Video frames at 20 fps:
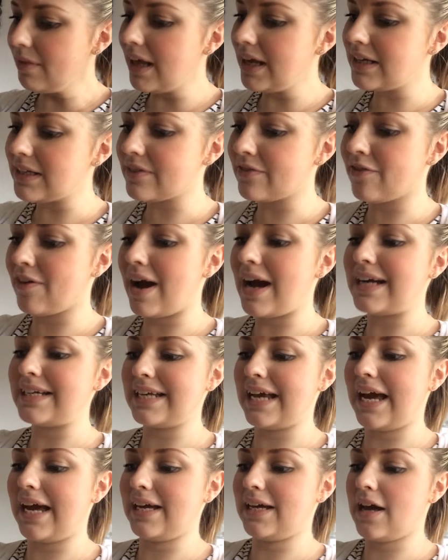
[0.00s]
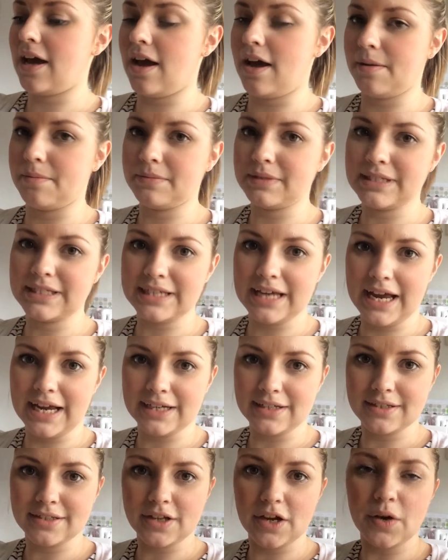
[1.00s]
it's Friday um,
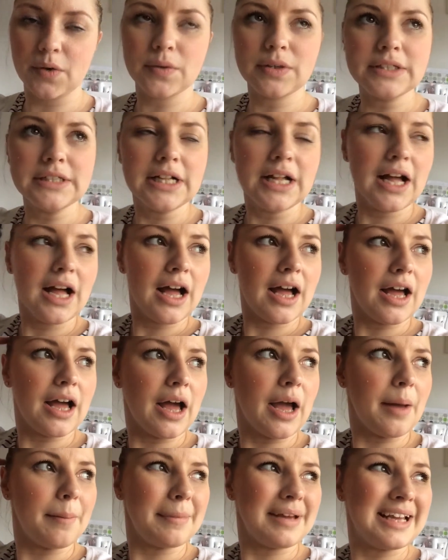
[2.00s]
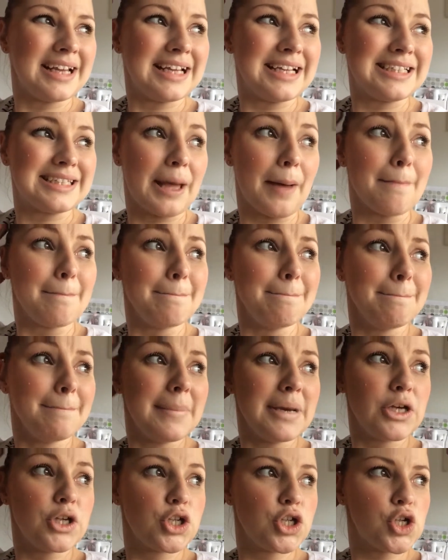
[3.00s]
today, so um, it's
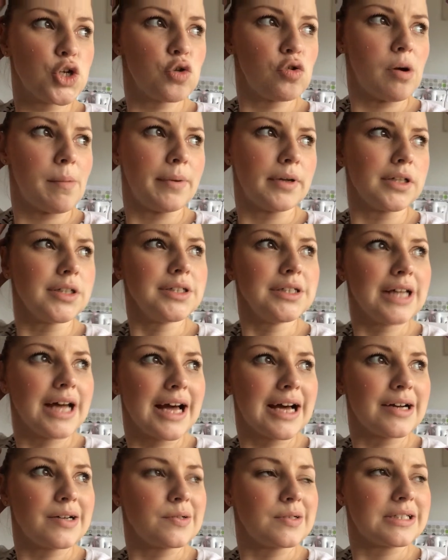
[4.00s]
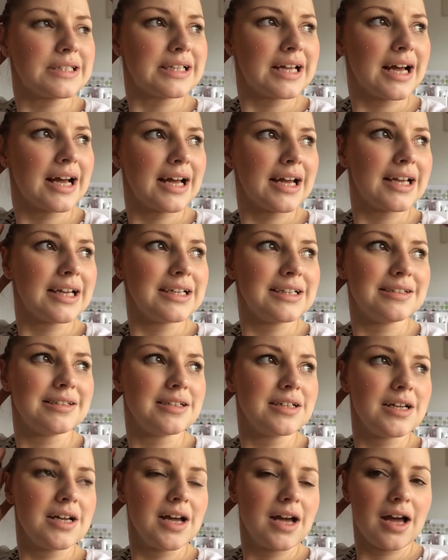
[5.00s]
miserable
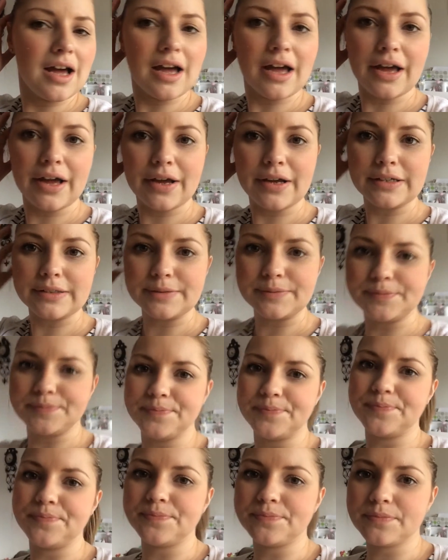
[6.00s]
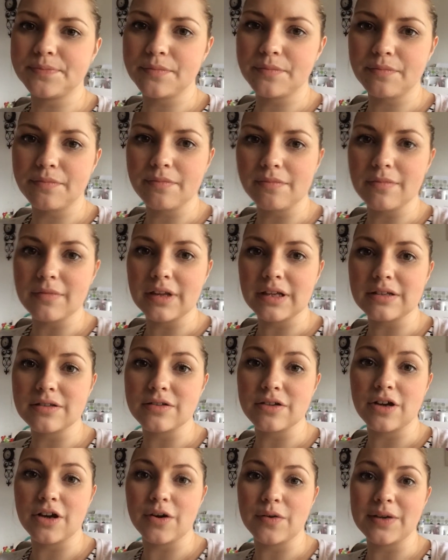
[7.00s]
outside. Um,
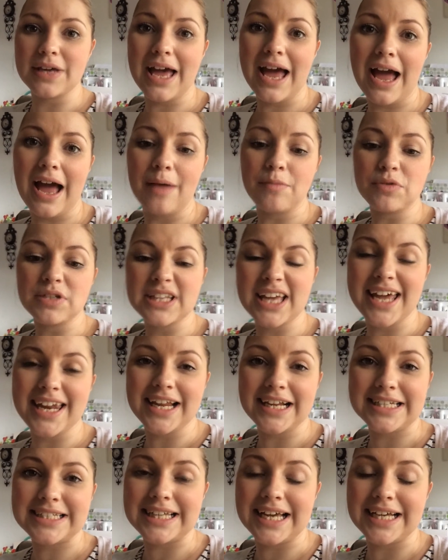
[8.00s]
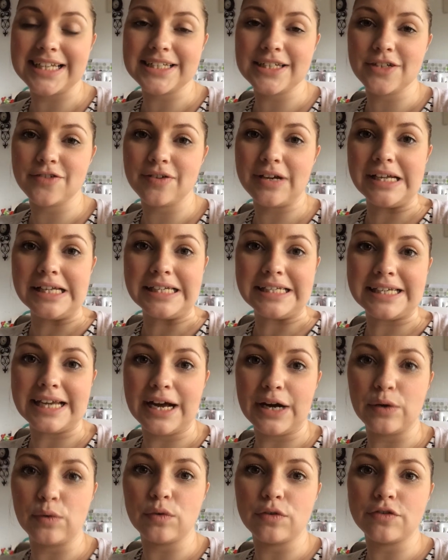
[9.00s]
so yeah, I'm just getting excited really
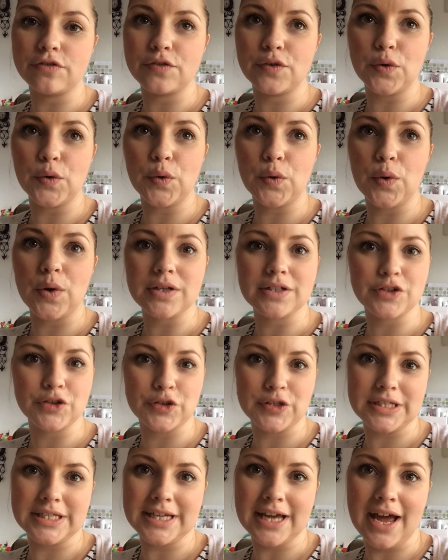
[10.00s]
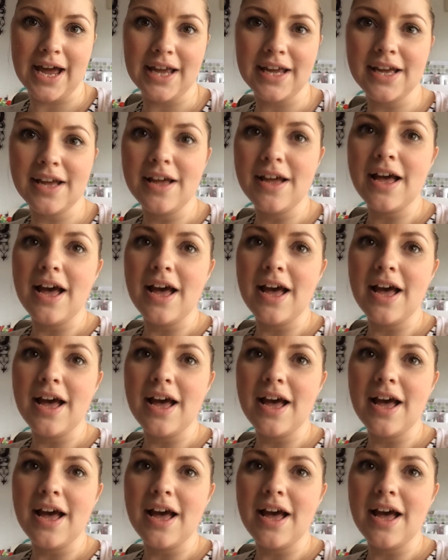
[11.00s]
now for Sunday.